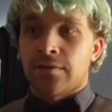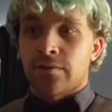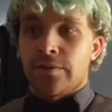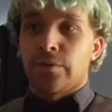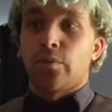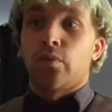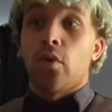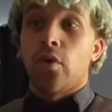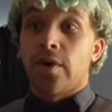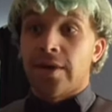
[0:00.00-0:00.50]

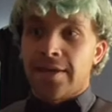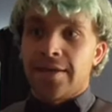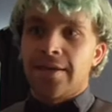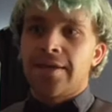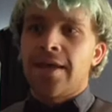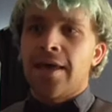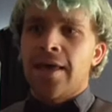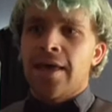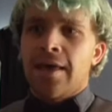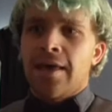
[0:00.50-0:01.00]
when
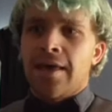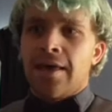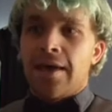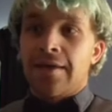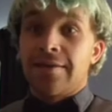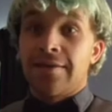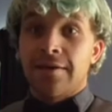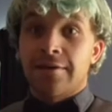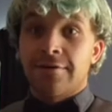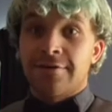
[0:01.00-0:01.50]
walking.
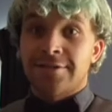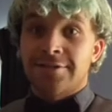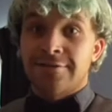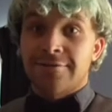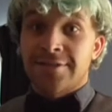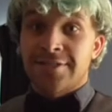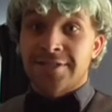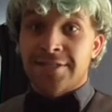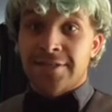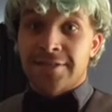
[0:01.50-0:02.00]
And the only other
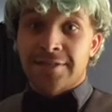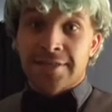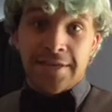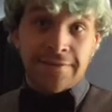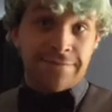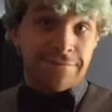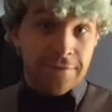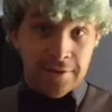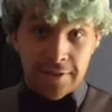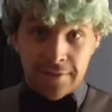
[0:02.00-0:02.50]
reason,
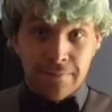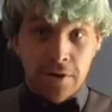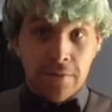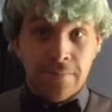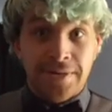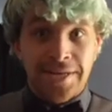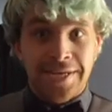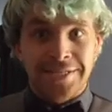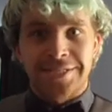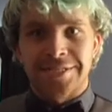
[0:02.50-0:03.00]
the foot at the
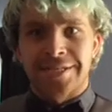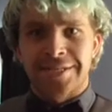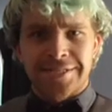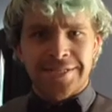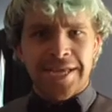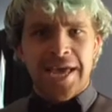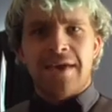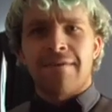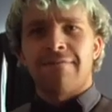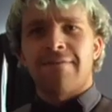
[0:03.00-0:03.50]
moment actually
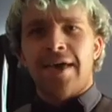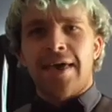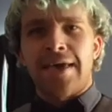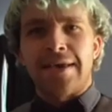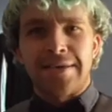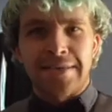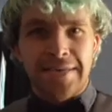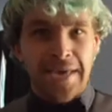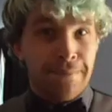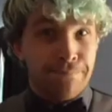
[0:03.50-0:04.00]
doesn't have
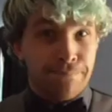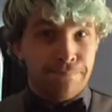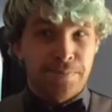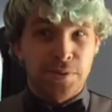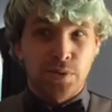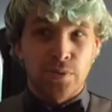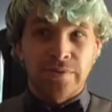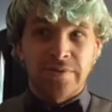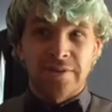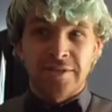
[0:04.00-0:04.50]
a gap
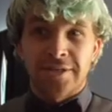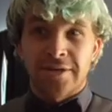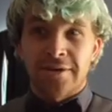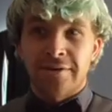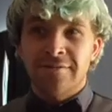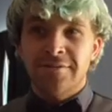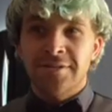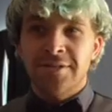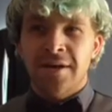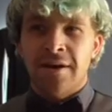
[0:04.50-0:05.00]
between the
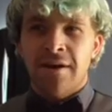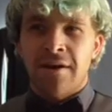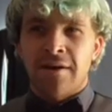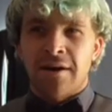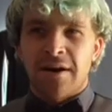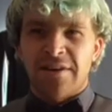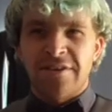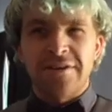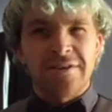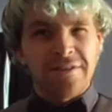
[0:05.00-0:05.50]
toes.
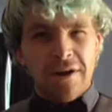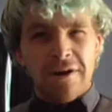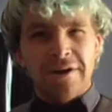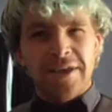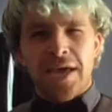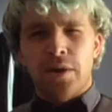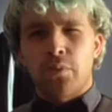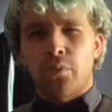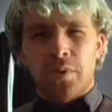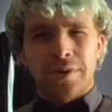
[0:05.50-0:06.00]
I think they
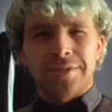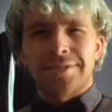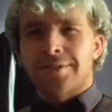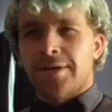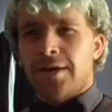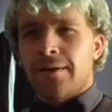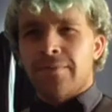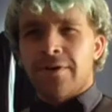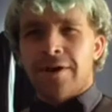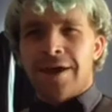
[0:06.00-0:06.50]
only had one
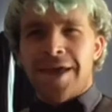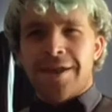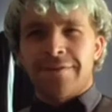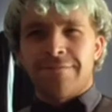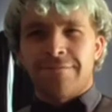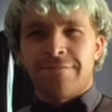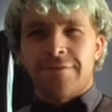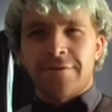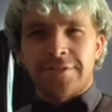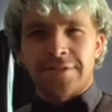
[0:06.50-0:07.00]
time where I had a
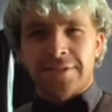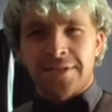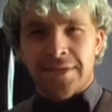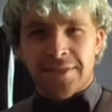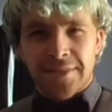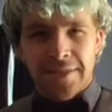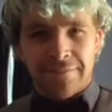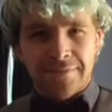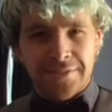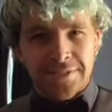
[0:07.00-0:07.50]
foot
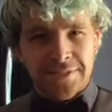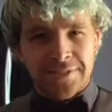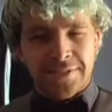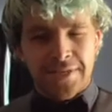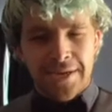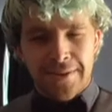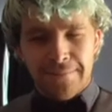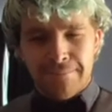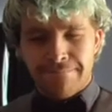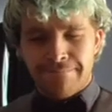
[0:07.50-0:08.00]
that was
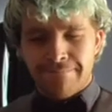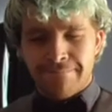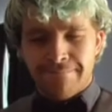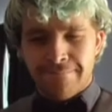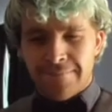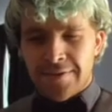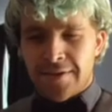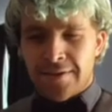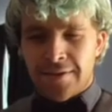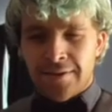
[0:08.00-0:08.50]

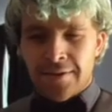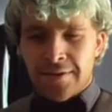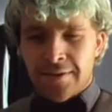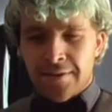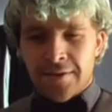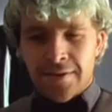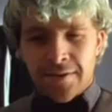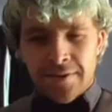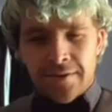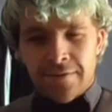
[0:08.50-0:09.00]

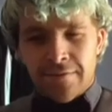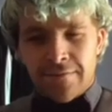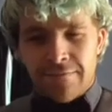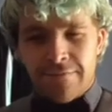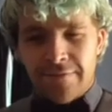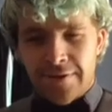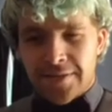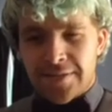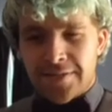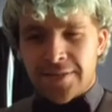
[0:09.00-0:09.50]

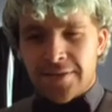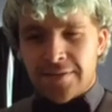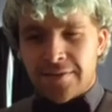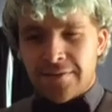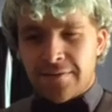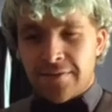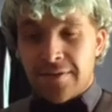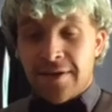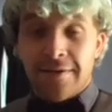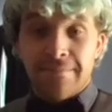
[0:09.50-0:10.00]
fit
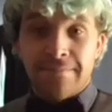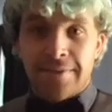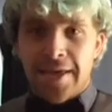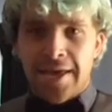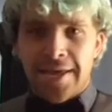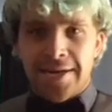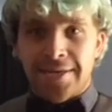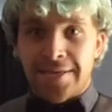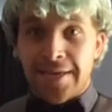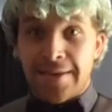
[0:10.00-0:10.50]
them, that
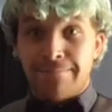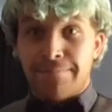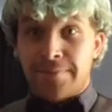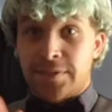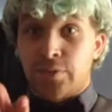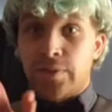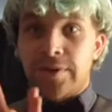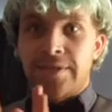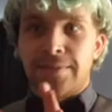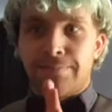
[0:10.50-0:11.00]
had a gap
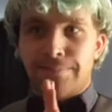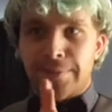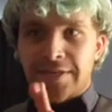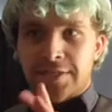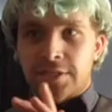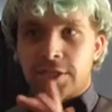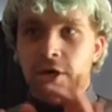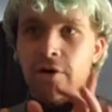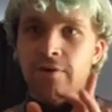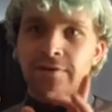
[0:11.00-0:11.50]
between the
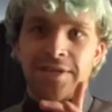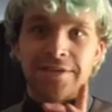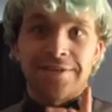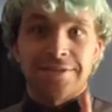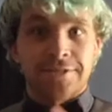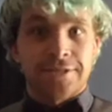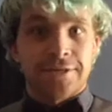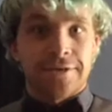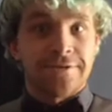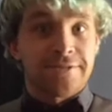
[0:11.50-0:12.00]
big toe and the
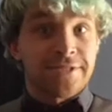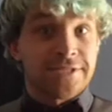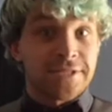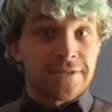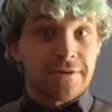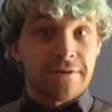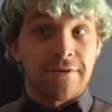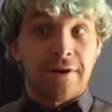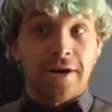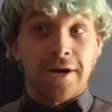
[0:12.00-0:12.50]
other toes,
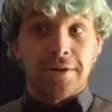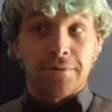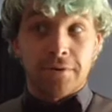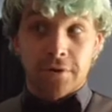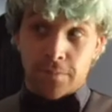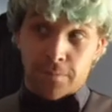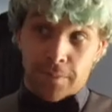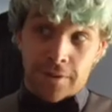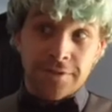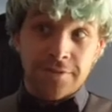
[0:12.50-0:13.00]
so I
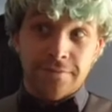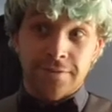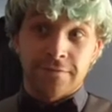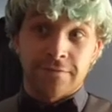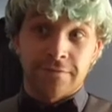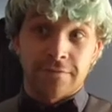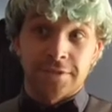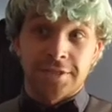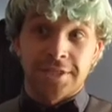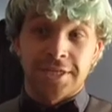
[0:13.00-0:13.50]
could possibly
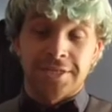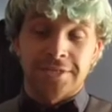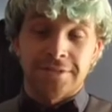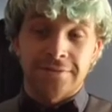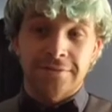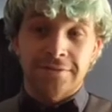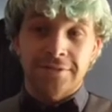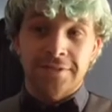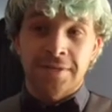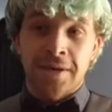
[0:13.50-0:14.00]
have worn
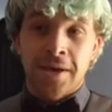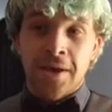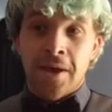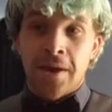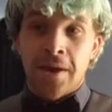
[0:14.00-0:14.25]
jandals.